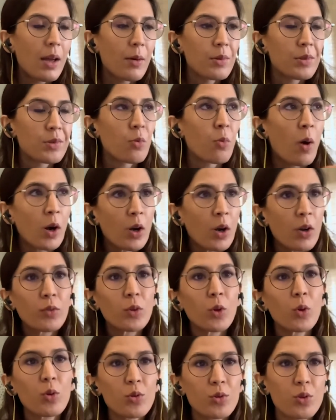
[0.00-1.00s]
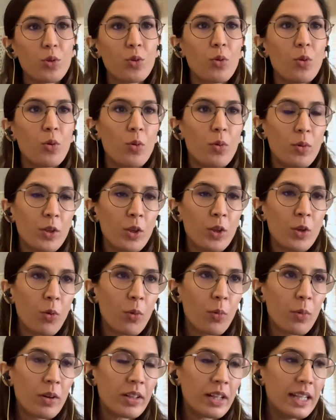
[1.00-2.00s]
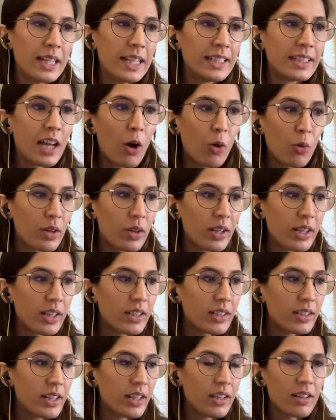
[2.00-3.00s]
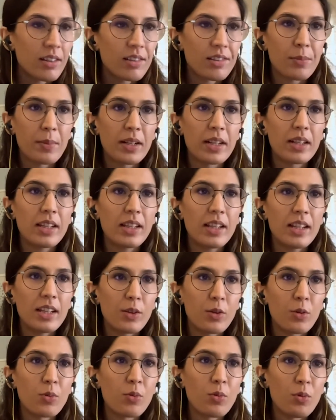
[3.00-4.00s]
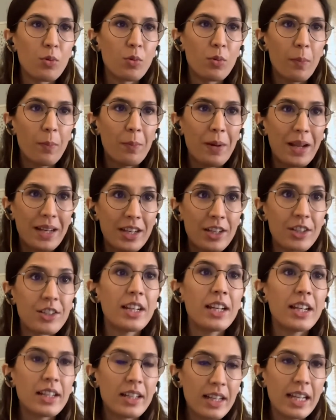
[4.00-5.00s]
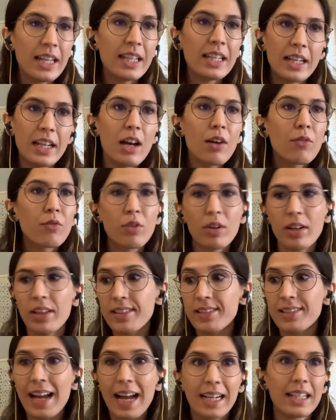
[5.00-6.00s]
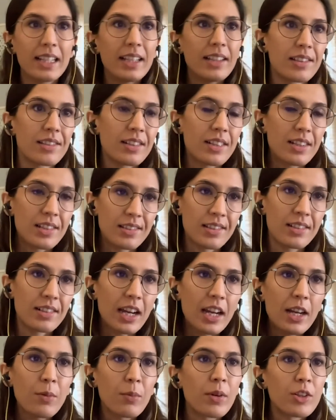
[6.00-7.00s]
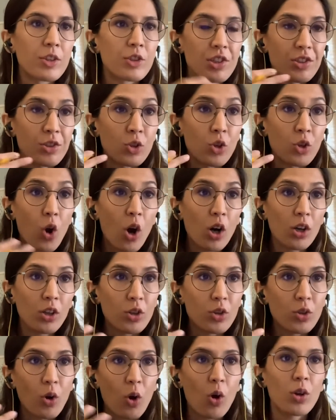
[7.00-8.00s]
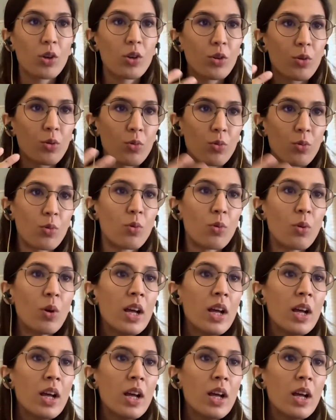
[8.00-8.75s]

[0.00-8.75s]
was one of those who, really doubted Tinder's ability to penetrate in India for exactly this reason, right? We're just not taught to